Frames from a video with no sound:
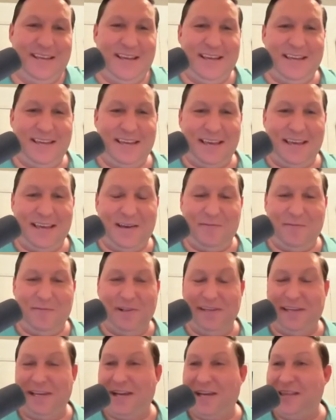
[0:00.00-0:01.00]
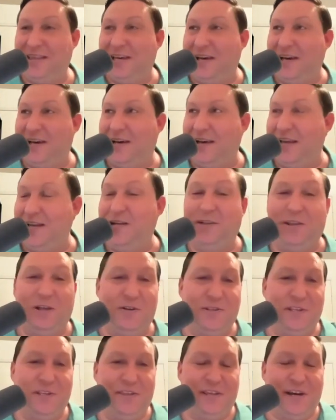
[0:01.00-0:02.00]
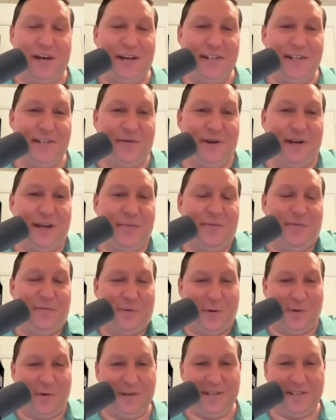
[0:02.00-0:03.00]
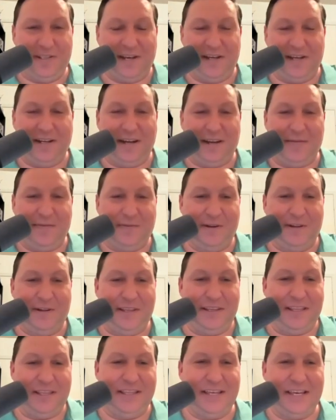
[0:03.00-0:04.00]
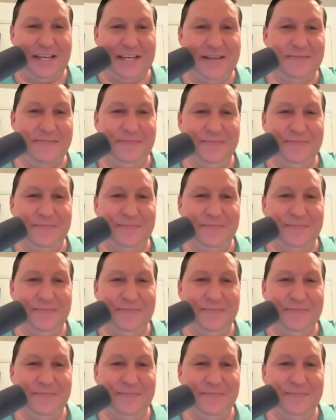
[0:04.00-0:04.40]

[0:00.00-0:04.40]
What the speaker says: Yeah, well, again, any closing thoughts, Greg, before we sign off or anything like that?